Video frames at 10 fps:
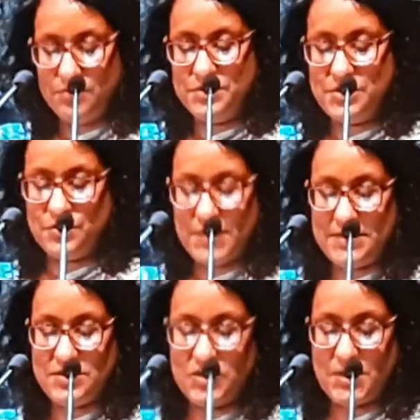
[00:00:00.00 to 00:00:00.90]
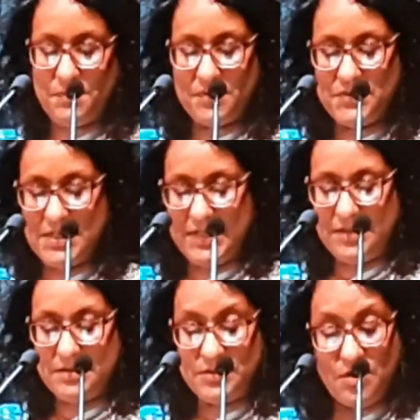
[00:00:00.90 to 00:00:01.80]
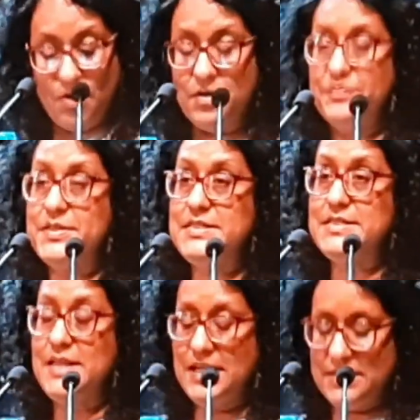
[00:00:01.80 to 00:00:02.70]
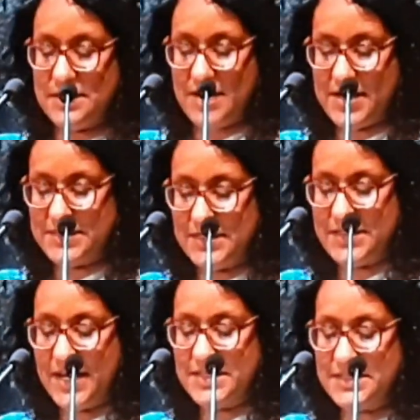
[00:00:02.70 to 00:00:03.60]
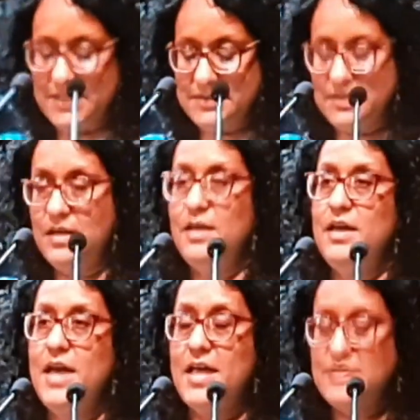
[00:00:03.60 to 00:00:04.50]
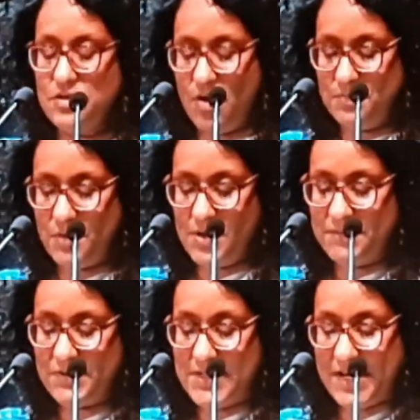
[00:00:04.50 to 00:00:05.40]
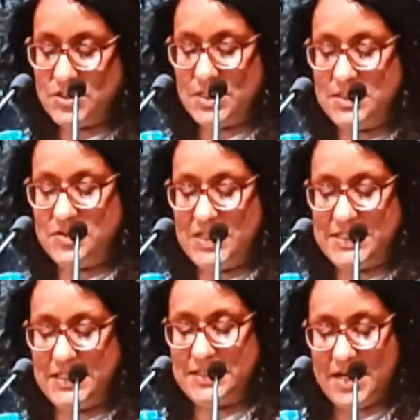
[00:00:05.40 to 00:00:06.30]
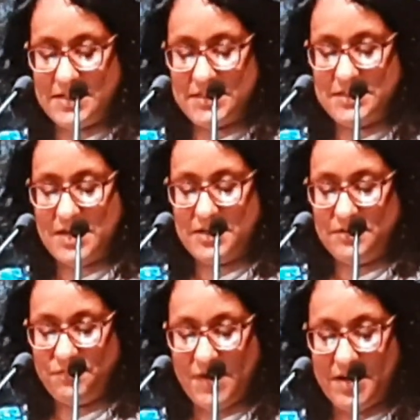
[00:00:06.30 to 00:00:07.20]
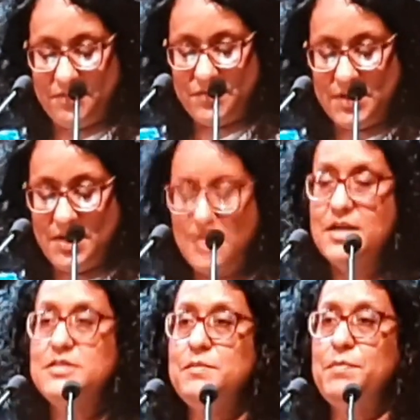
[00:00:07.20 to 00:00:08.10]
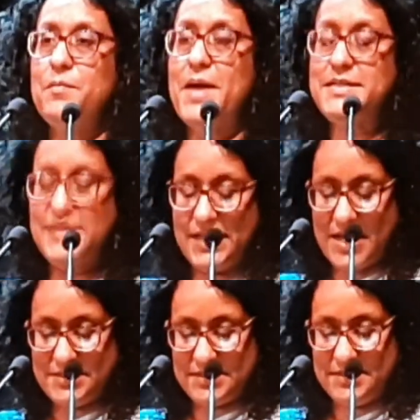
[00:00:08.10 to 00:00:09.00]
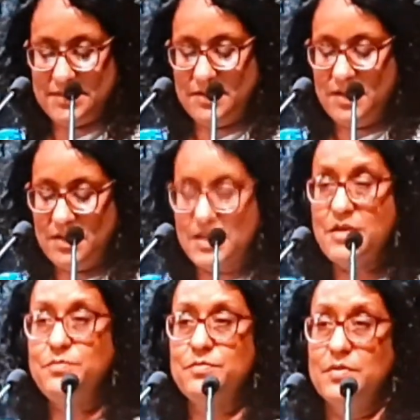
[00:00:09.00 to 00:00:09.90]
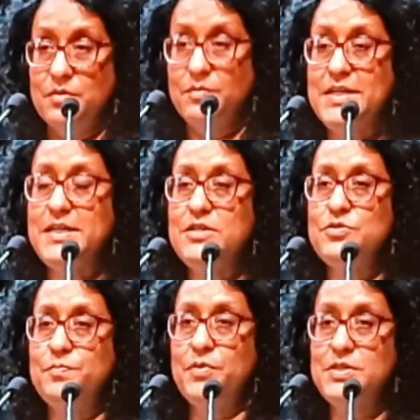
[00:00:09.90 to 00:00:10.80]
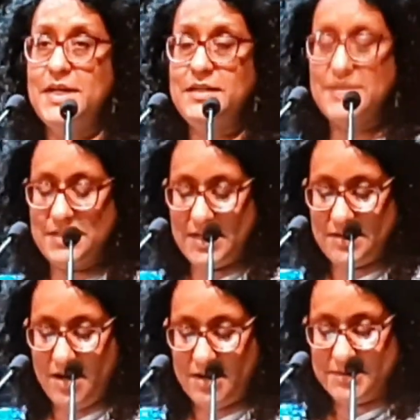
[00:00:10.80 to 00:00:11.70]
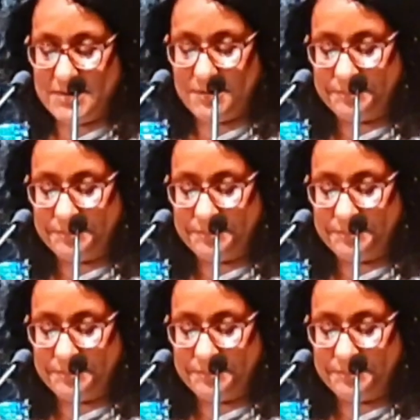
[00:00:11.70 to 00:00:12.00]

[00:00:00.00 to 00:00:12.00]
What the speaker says: stewardship of the law of the sea in the 1980s and the Non-Proliferation Treaty in 1995, diplomatic assets that we need to protect and enhance.